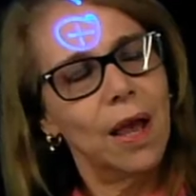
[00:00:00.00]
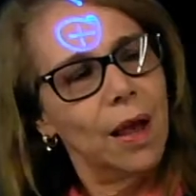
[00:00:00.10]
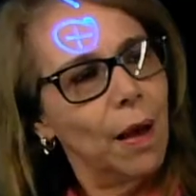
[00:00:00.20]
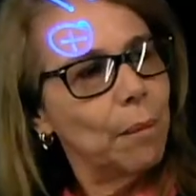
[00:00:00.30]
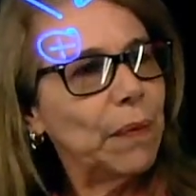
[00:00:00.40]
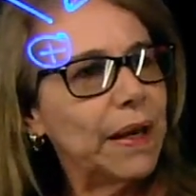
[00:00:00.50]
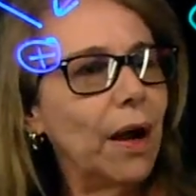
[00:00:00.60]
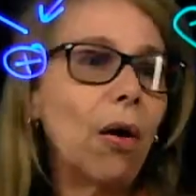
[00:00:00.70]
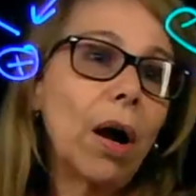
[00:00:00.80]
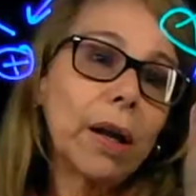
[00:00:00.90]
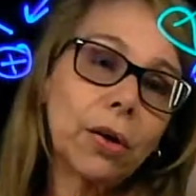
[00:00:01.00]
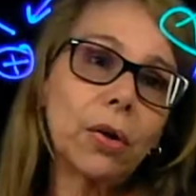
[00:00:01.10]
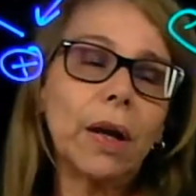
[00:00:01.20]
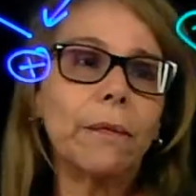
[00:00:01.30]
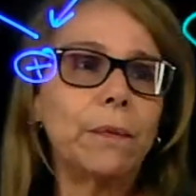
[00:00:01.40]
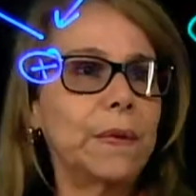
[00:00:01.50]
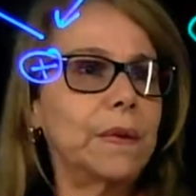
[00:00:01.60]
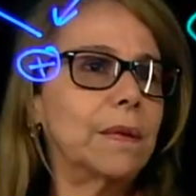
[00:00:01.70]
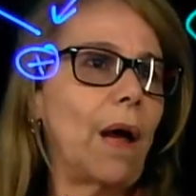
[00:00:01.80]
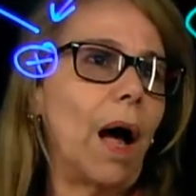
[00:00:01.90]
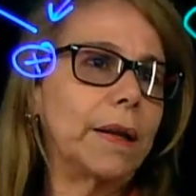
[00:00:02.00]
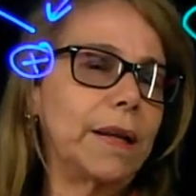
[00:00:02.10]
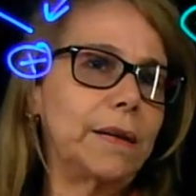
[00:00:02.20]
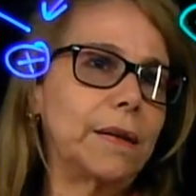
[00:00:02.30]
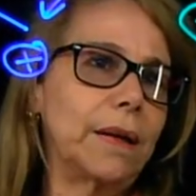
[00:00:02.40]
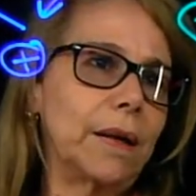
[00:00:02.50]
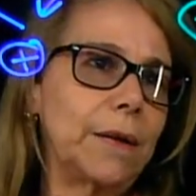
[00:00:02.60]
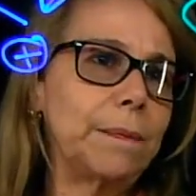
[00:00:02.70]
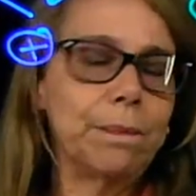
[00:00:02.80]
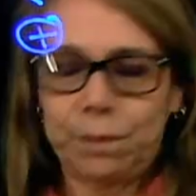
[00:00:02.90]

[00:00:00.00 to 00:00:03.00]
But now I could have thought in a